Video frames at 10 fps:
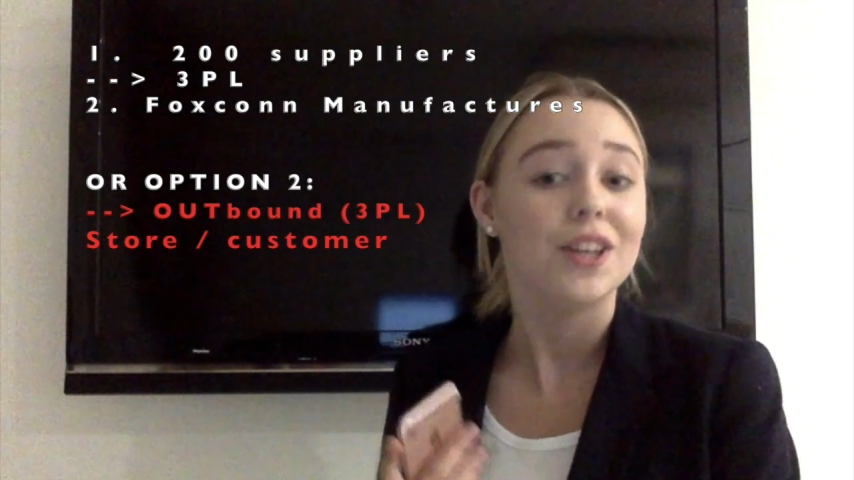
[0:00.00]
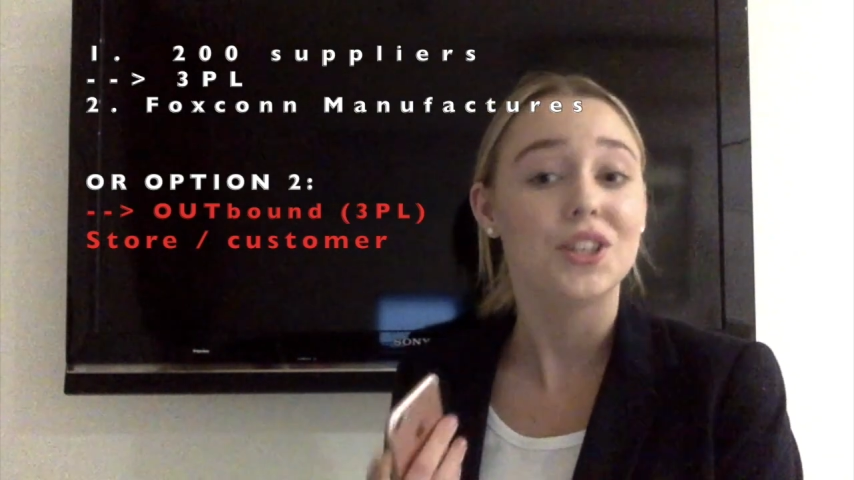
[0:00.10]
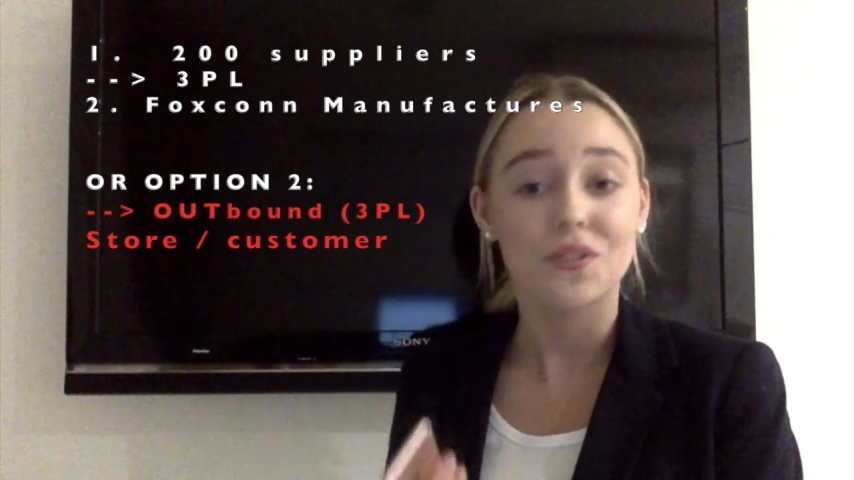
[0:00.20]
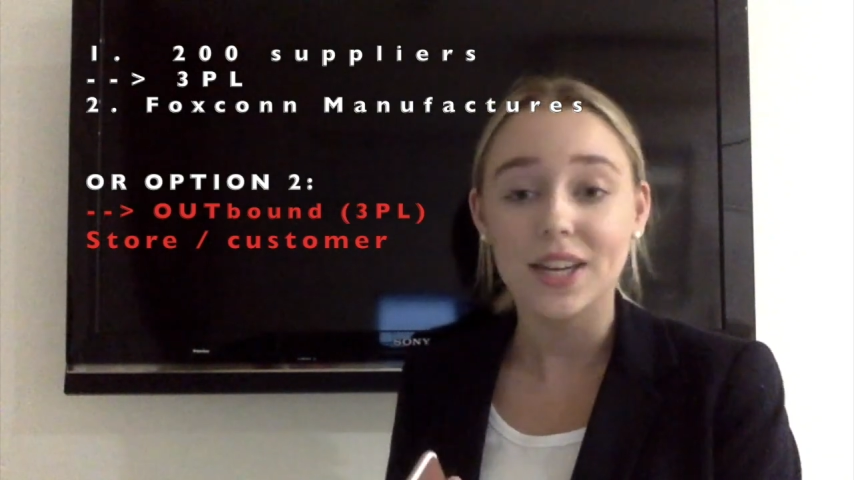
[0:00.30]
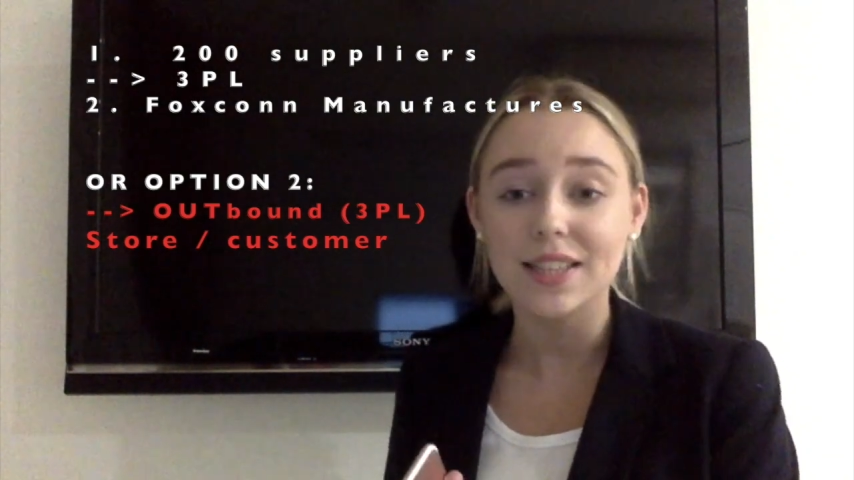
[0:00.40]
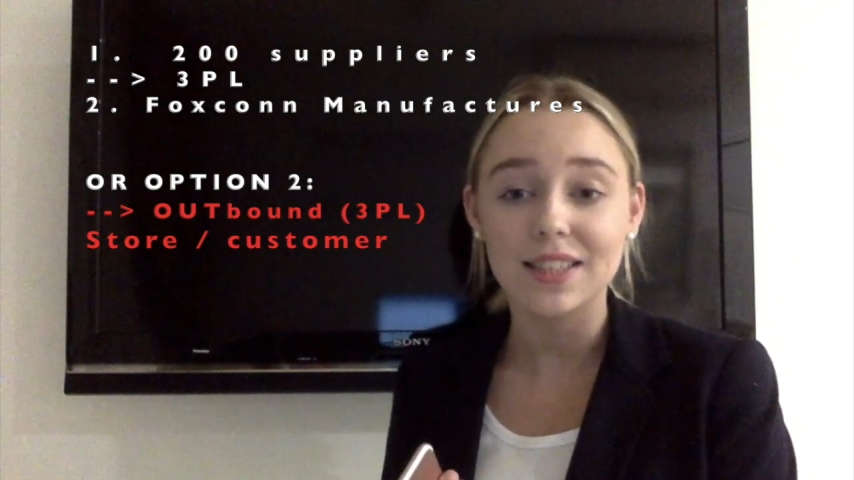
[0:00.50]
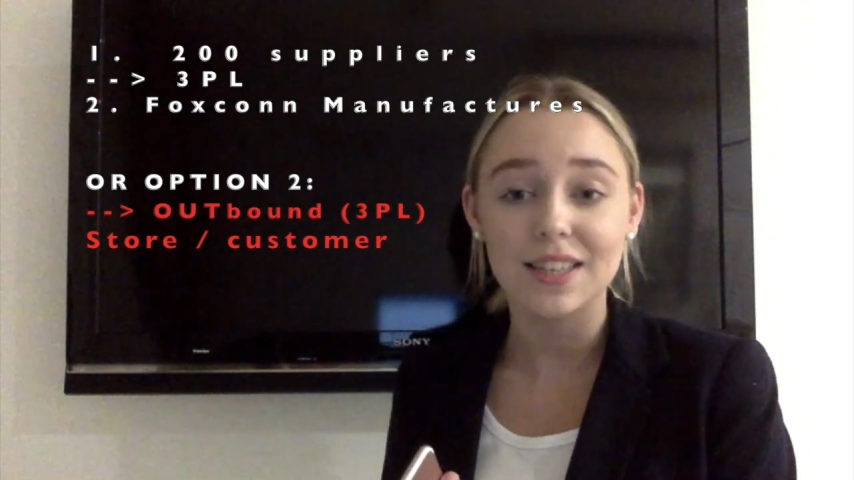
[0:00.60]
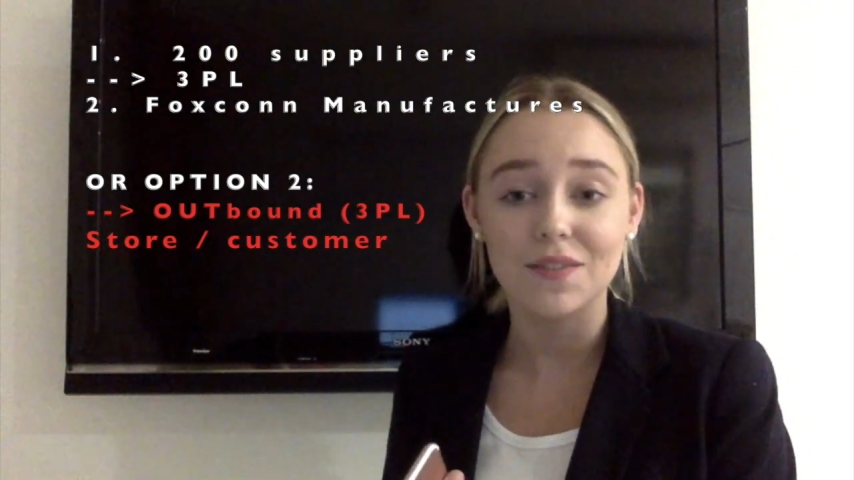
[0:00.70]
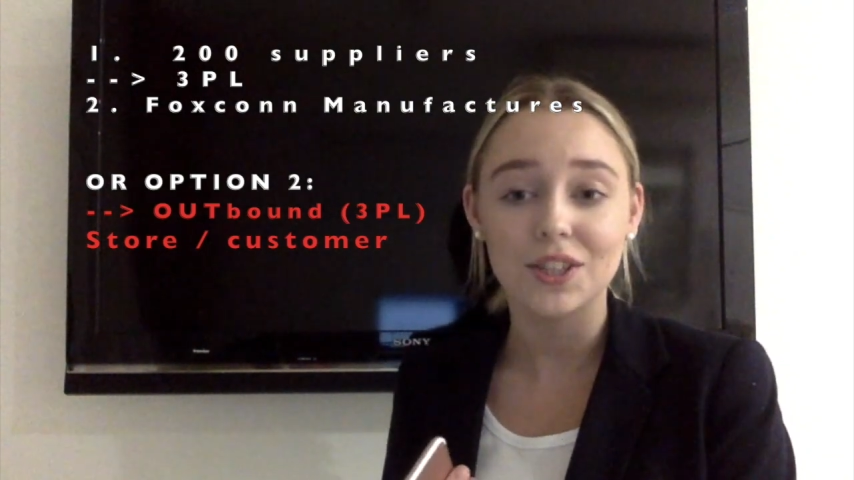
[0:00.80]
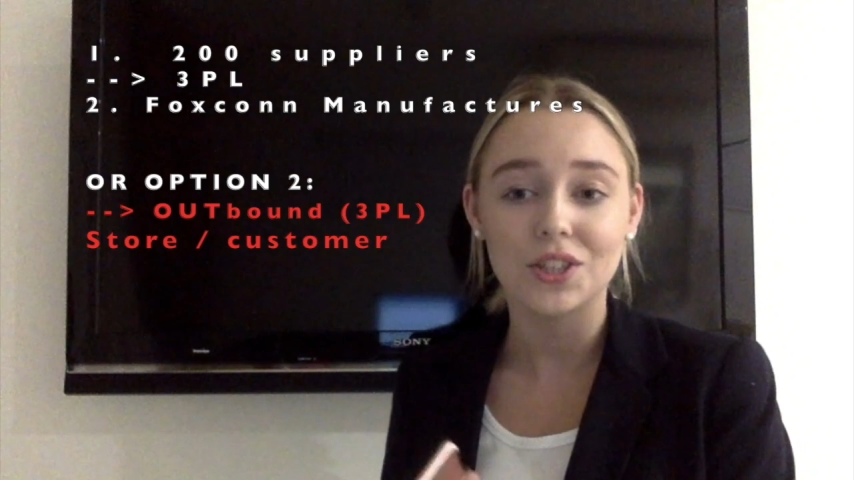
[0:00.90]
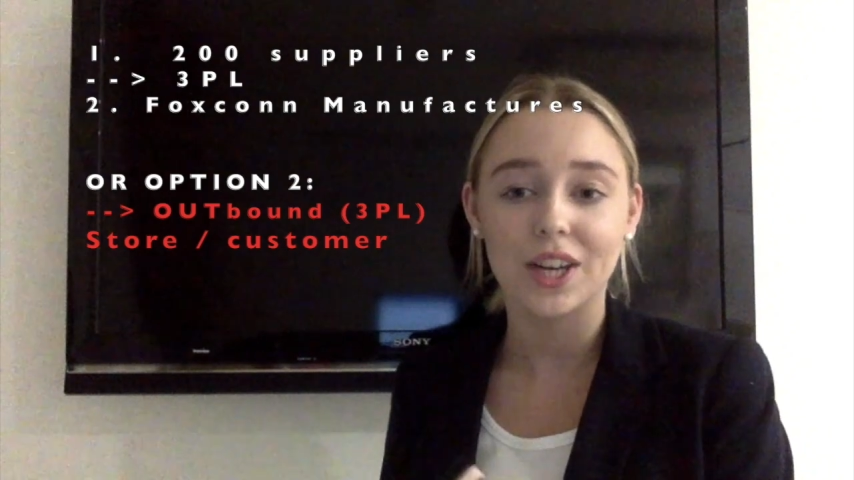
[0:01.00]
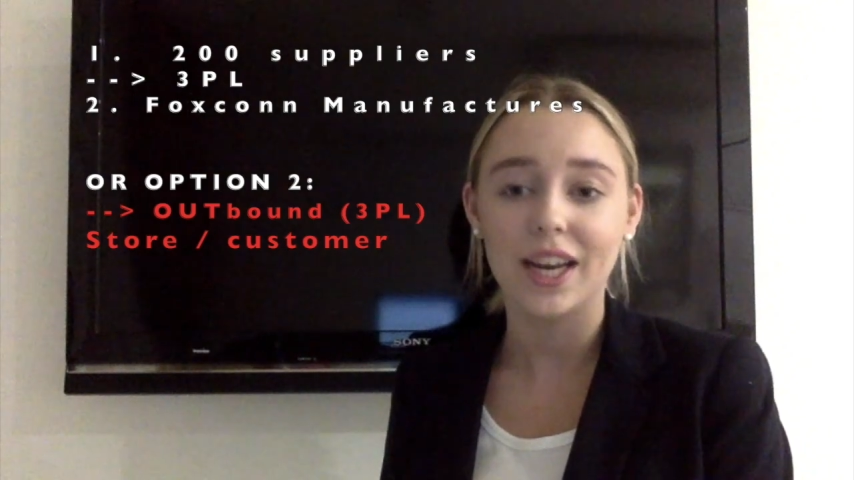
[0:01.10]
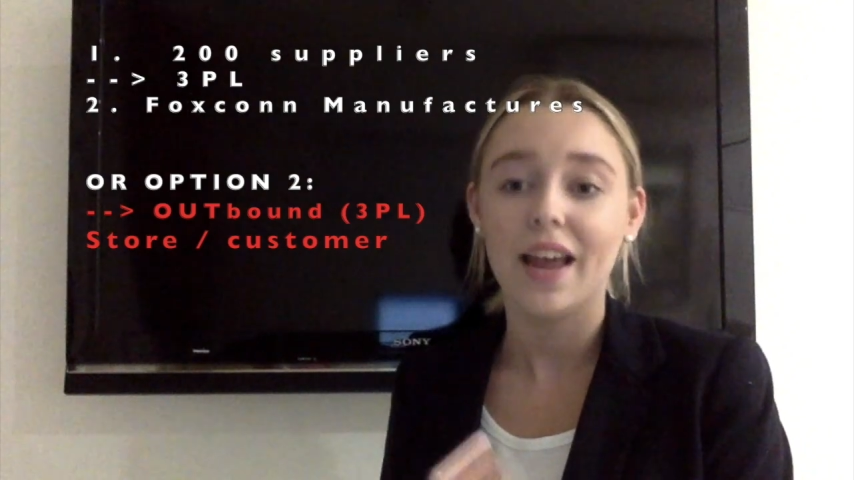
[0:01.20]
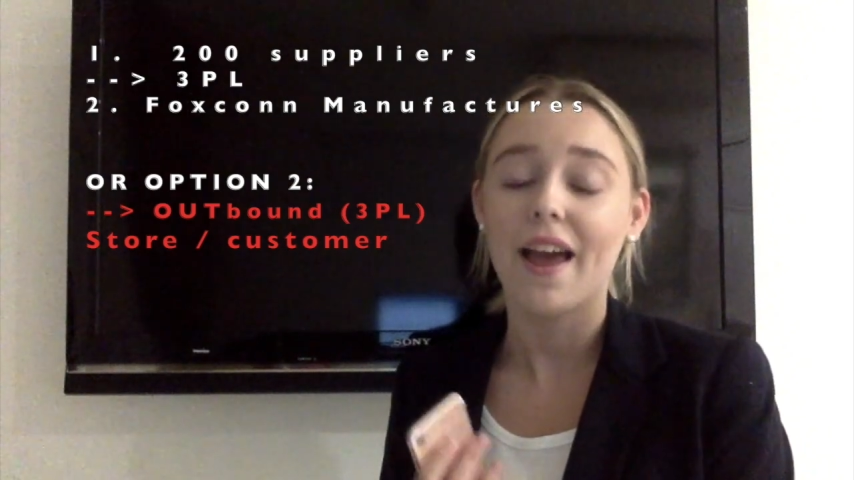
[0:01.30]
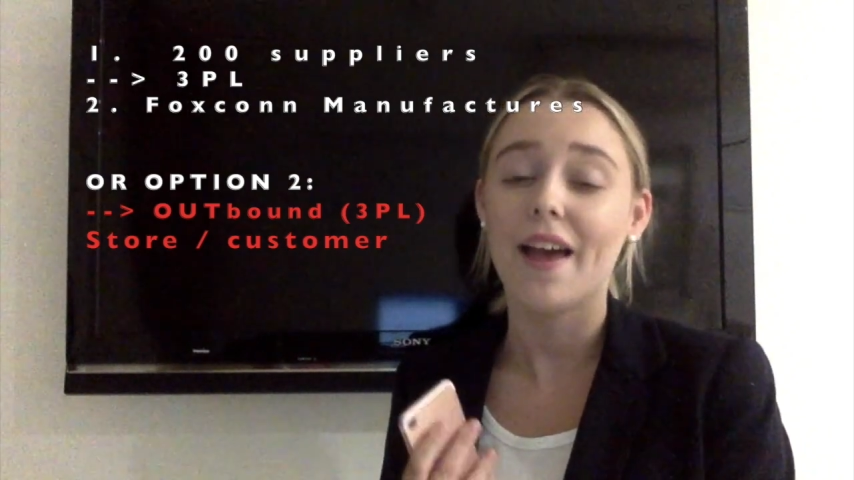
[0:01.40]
shrinks inventory,